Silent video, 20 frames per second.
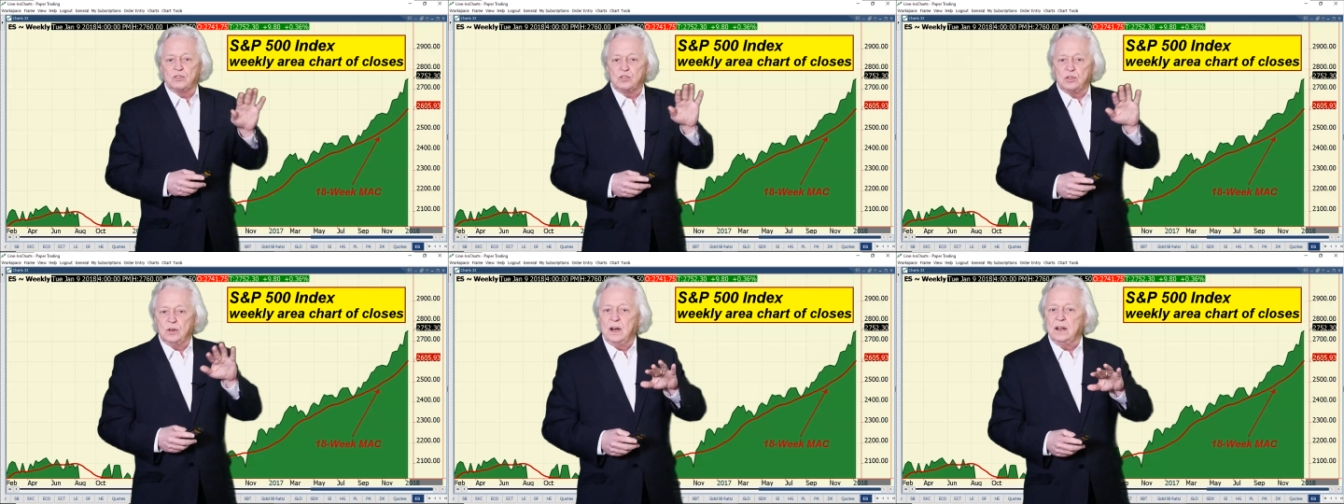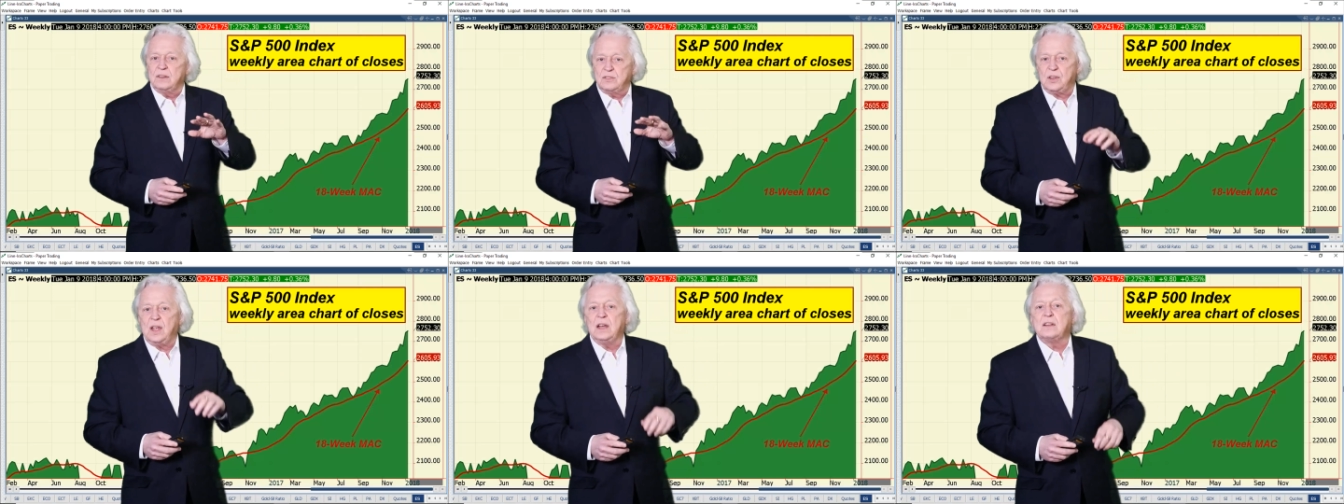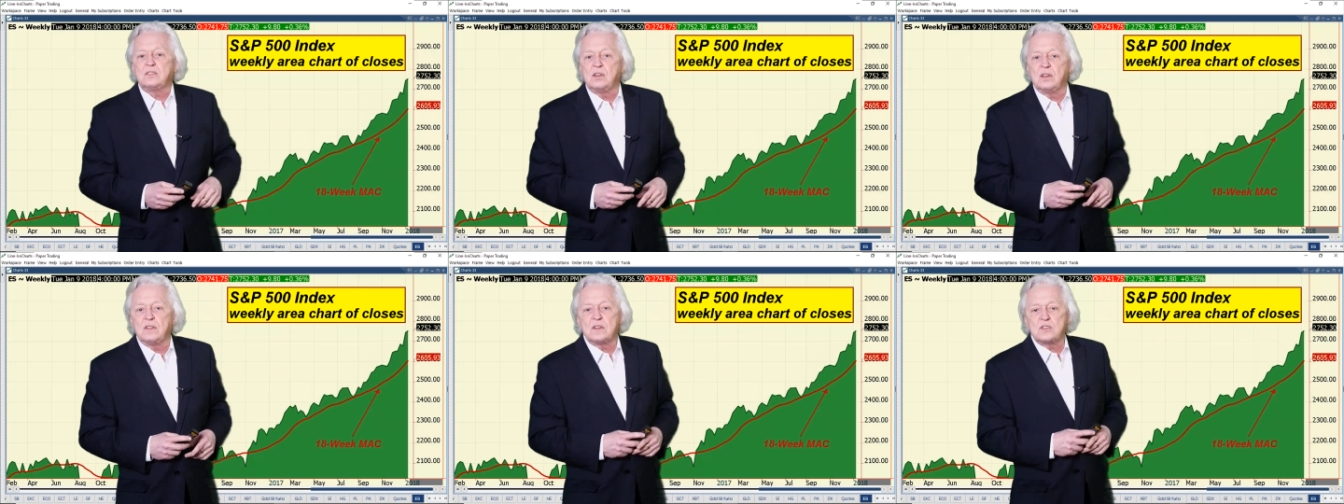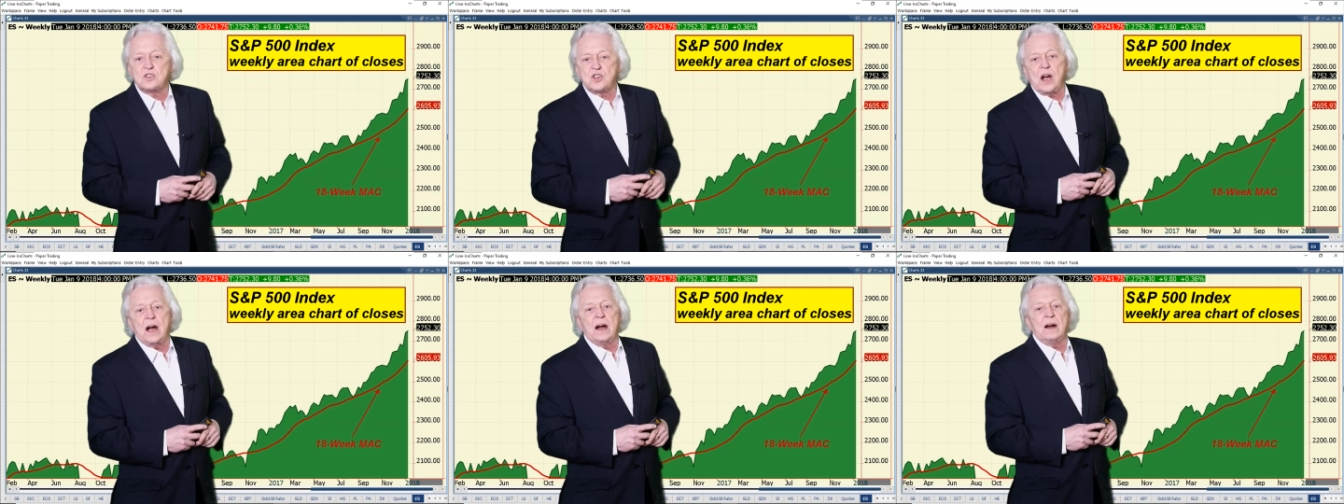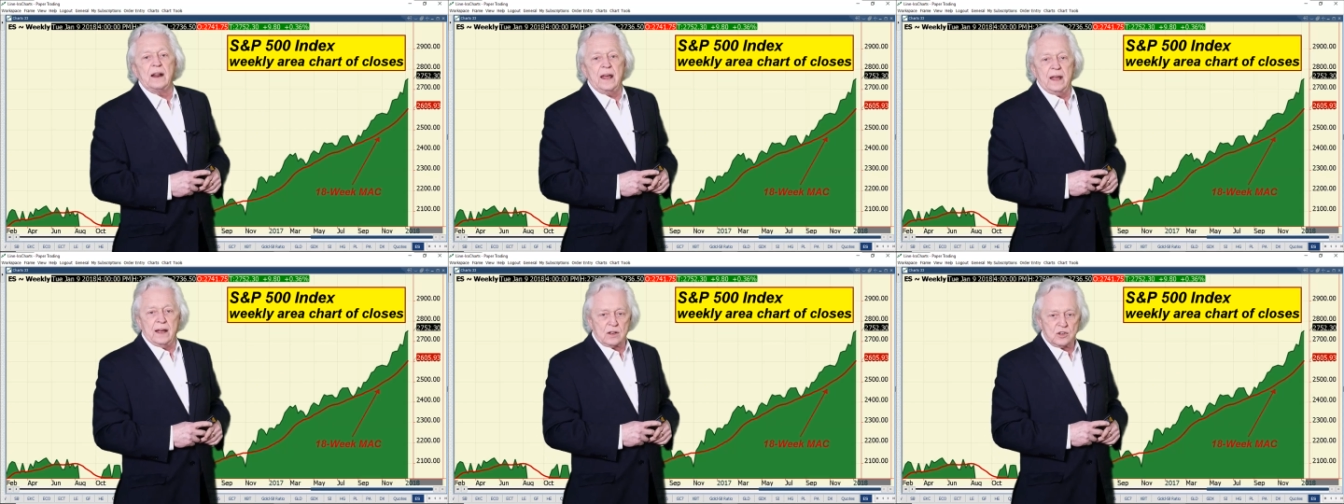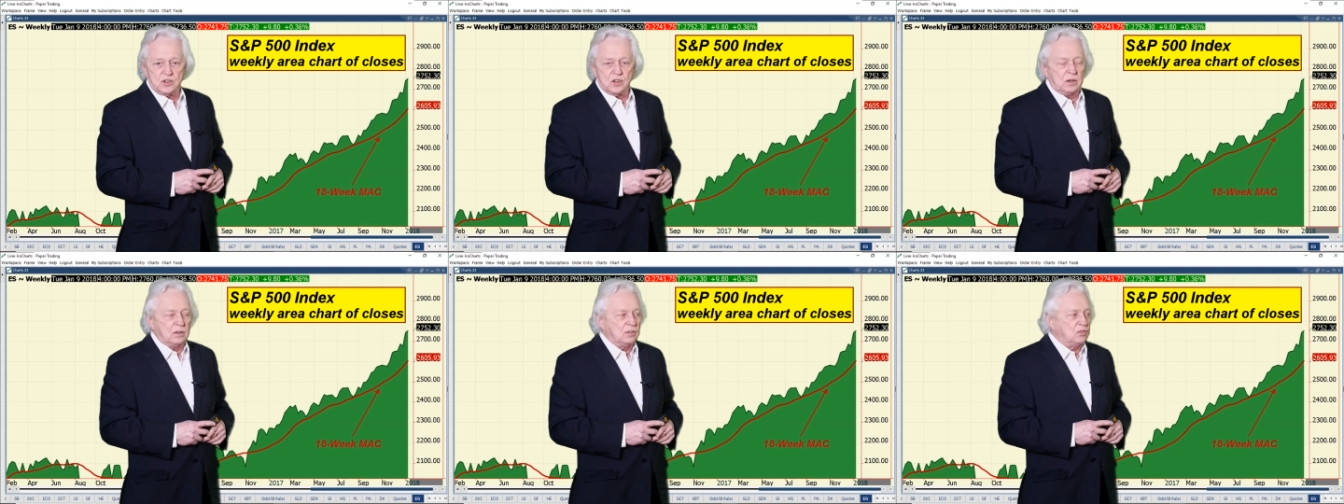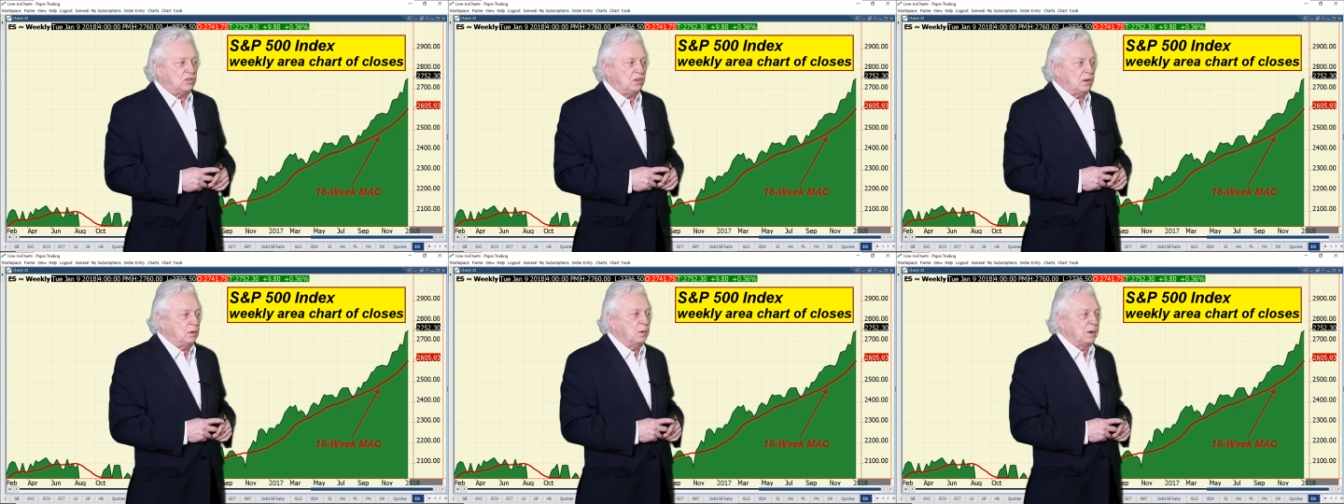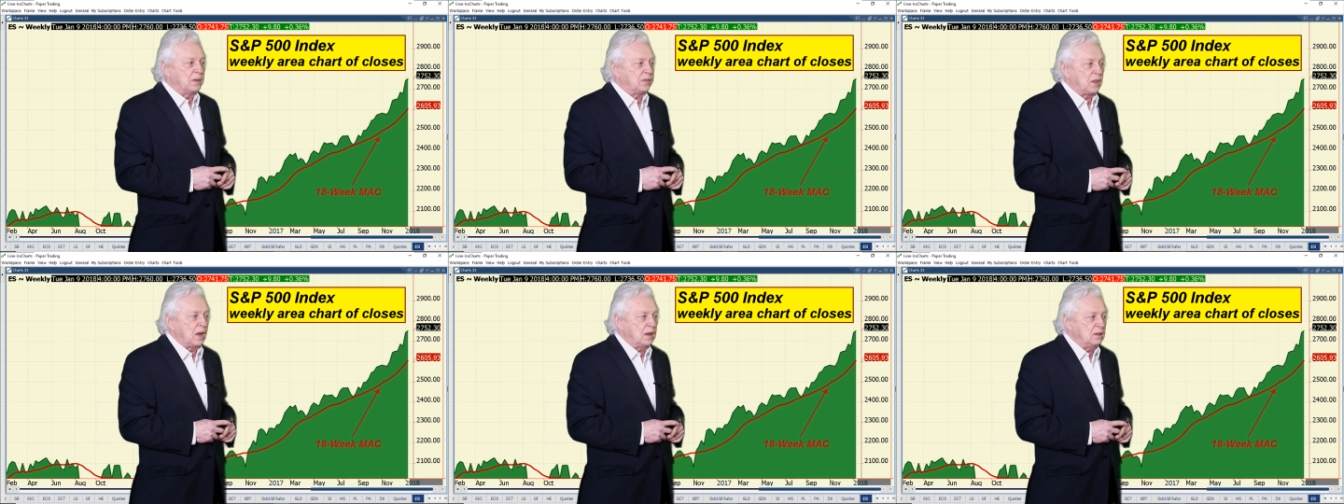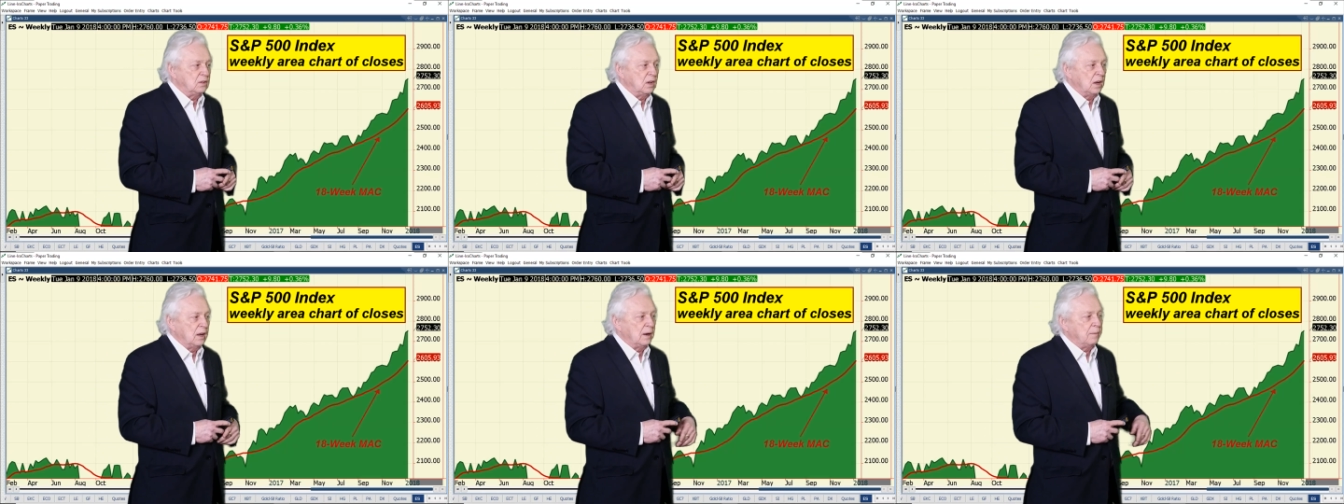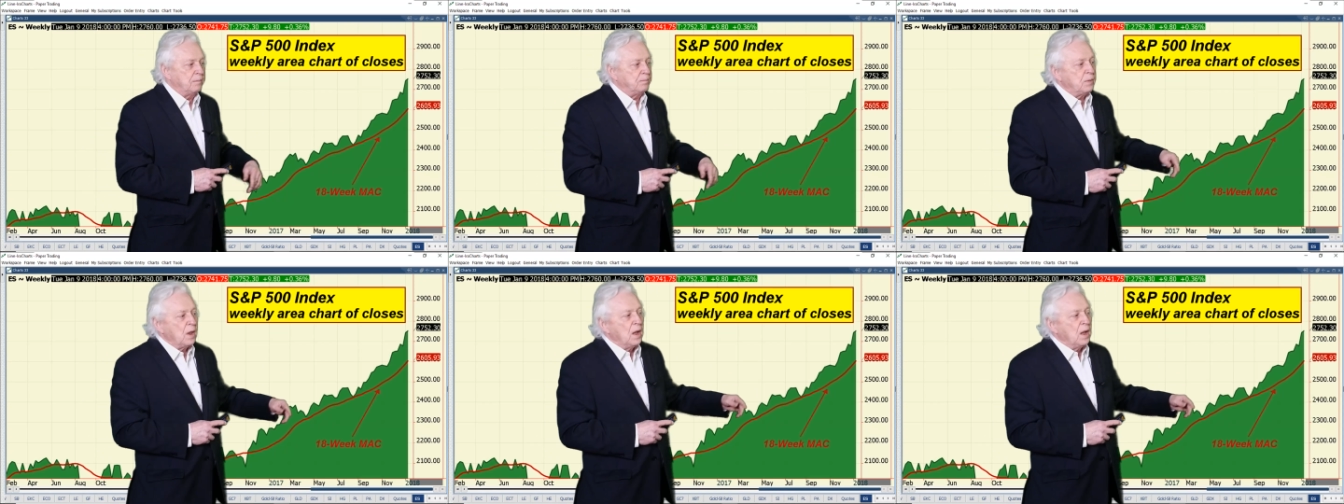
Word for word: So let's get to the chart action and see what they did.